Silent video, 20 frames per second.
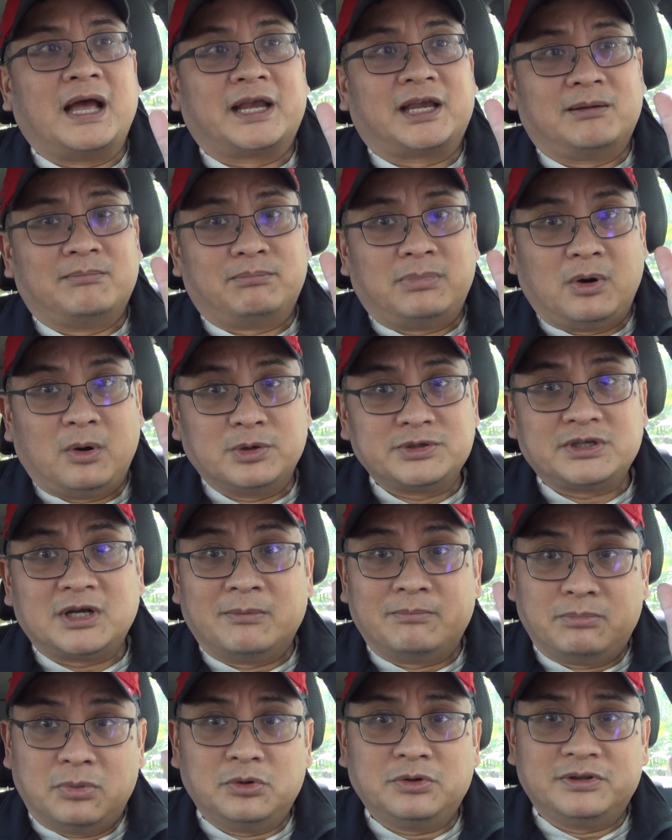I can post
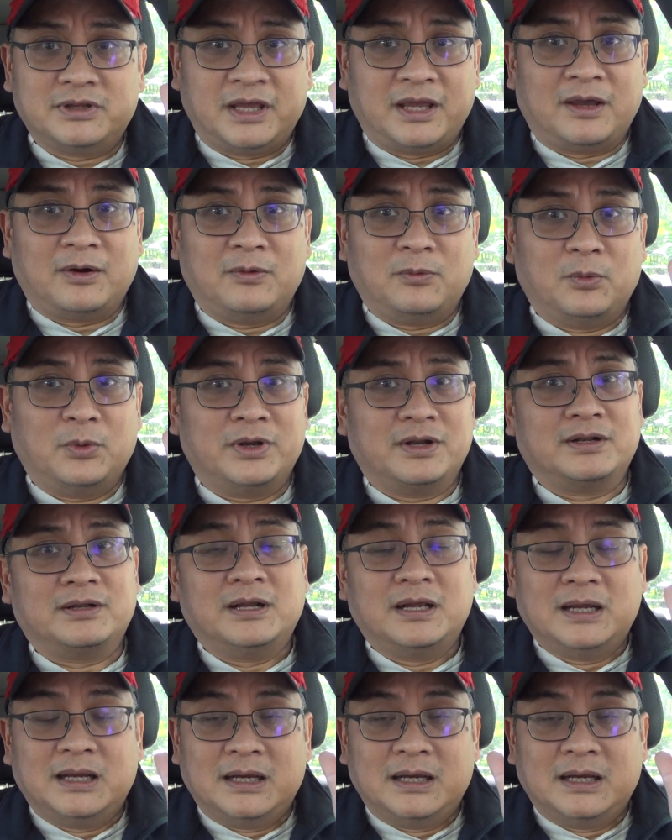a book there with